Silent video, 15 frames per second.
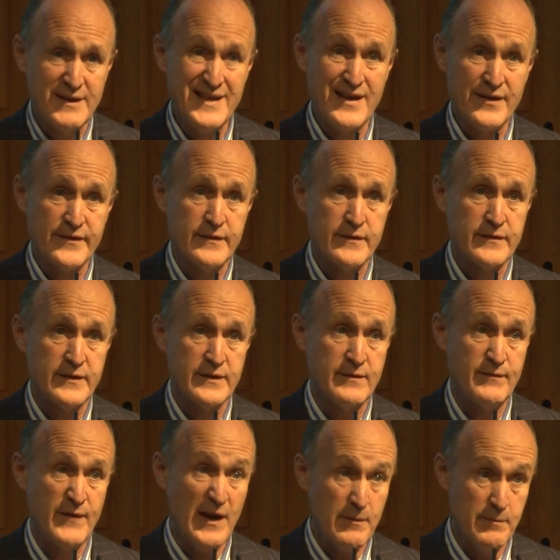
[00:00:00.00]
in essence, a
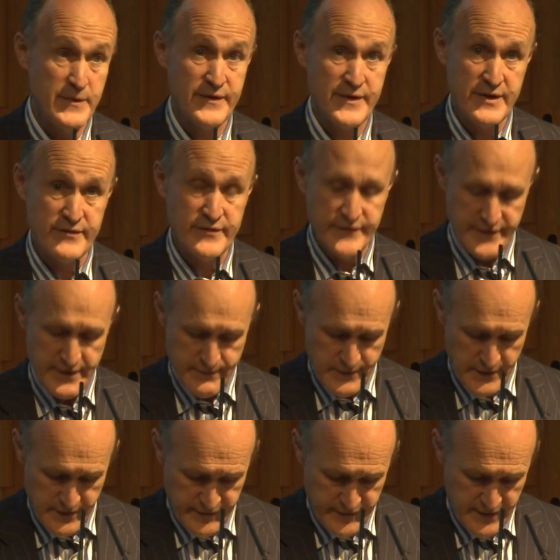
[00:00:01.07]
development agency for
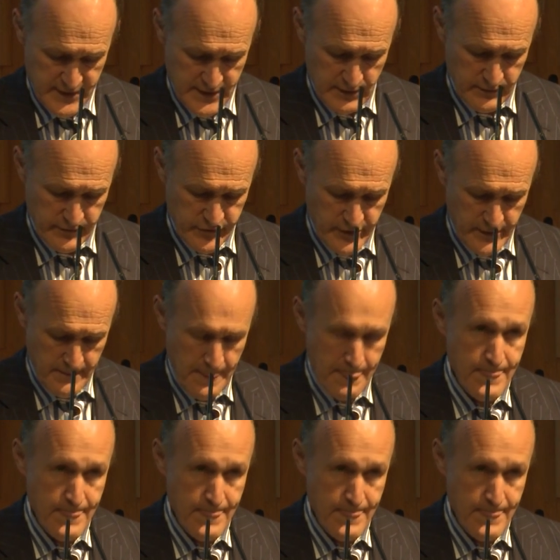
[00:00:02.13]
arts and culture.